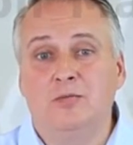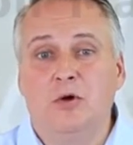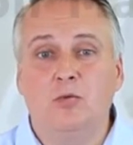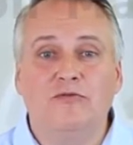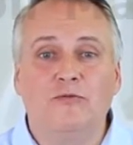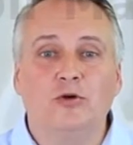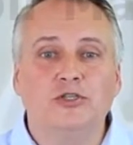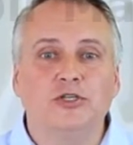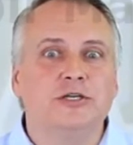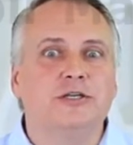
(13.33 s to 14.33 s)
but we're
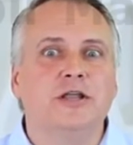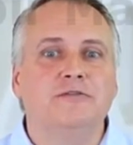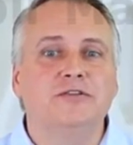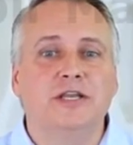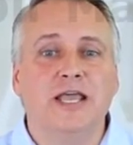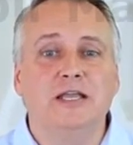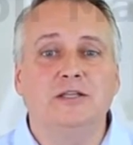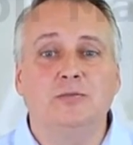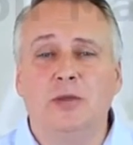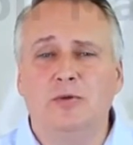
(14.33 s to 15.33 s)
fortunate enough today
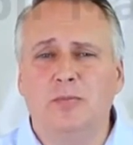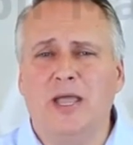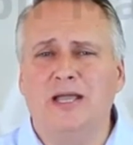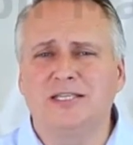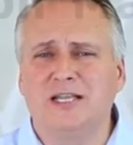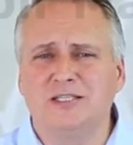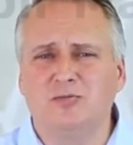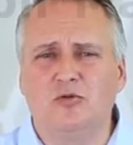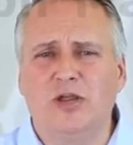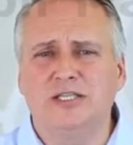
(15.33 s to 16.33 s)
to be able to pass on
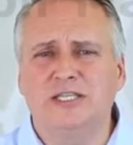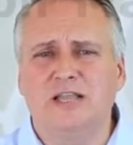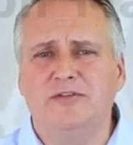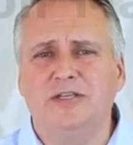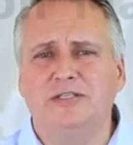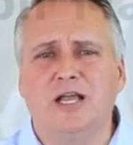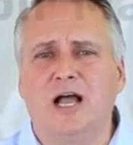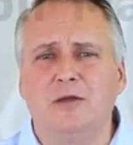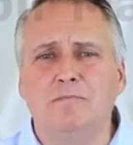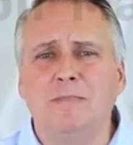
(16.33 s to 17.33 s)
some great savings
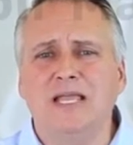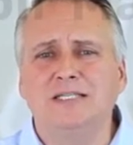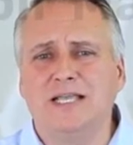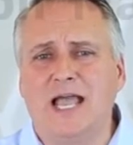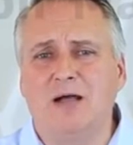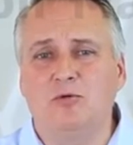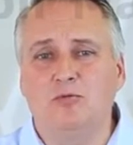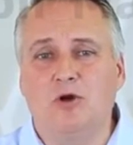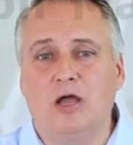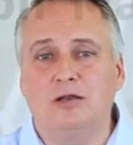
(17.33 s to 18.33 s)
on amazing Apple
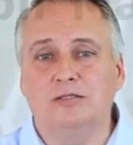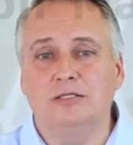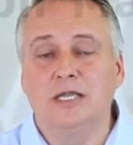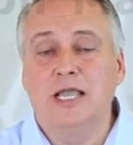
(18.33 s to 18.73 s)
products.